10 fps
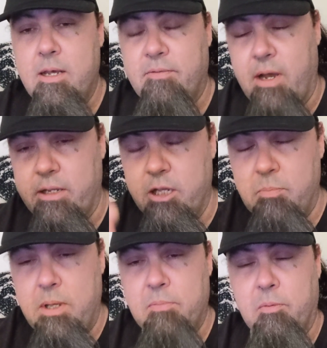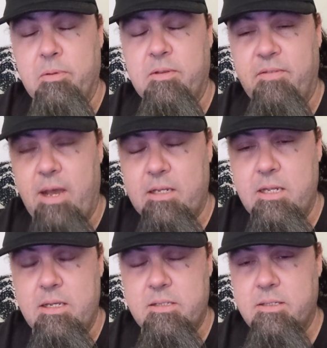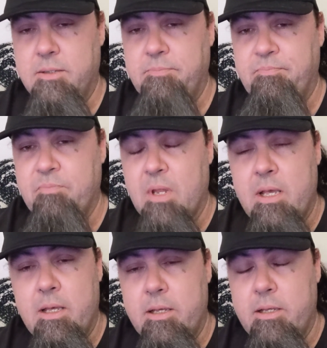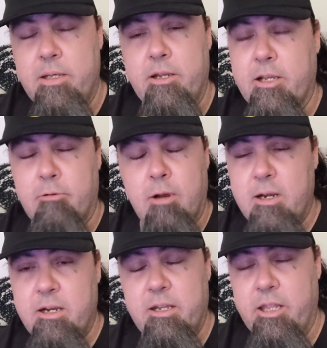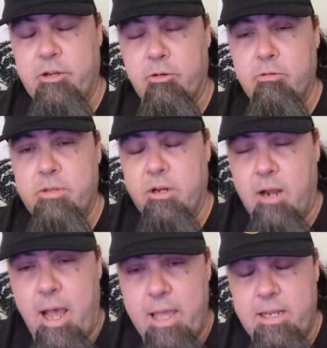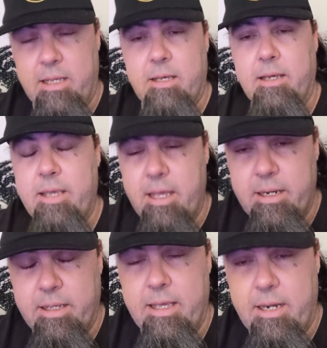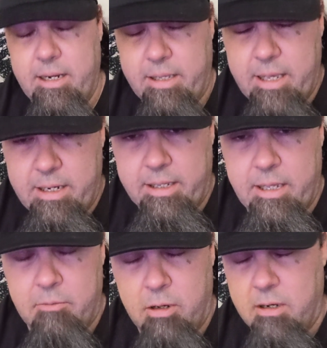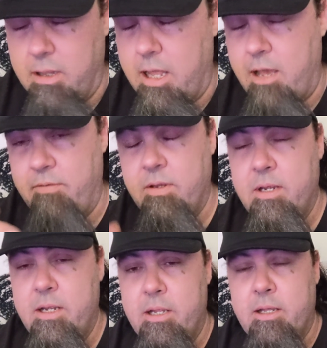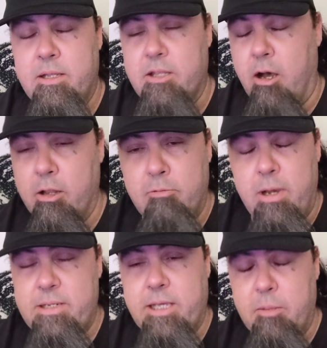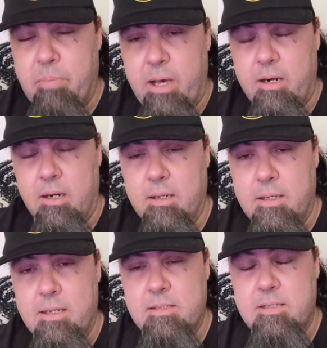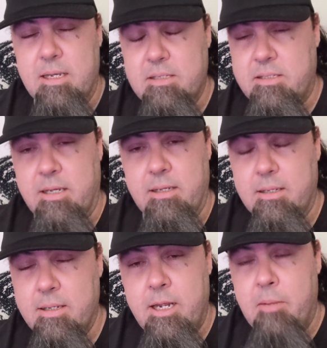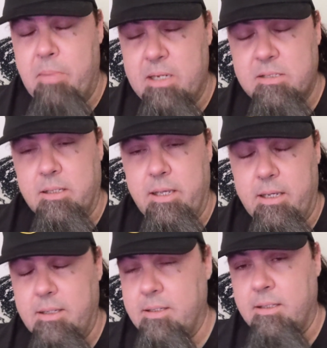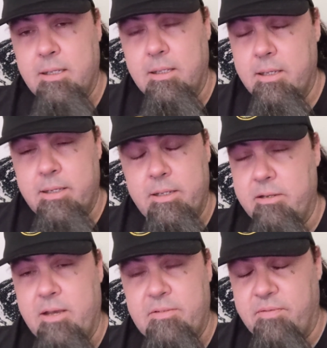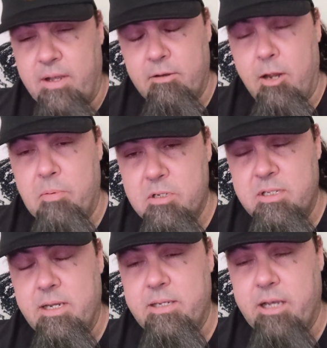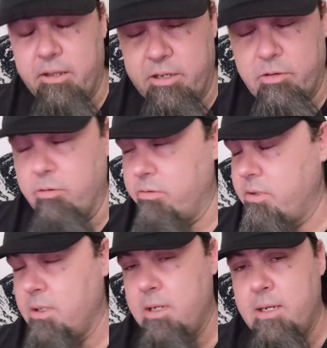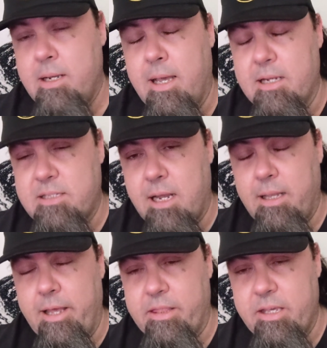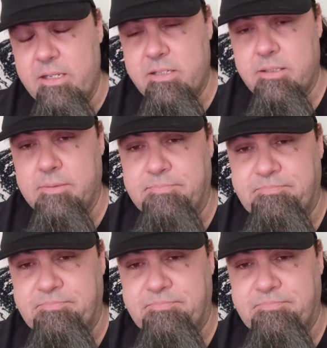Find good people. But the fact is, you're going to run into the truth that you're hiding again and again and again and again while you're alive. The only way to get better is to basically, you have to find the right person and tell the truth. And it's kind of like this.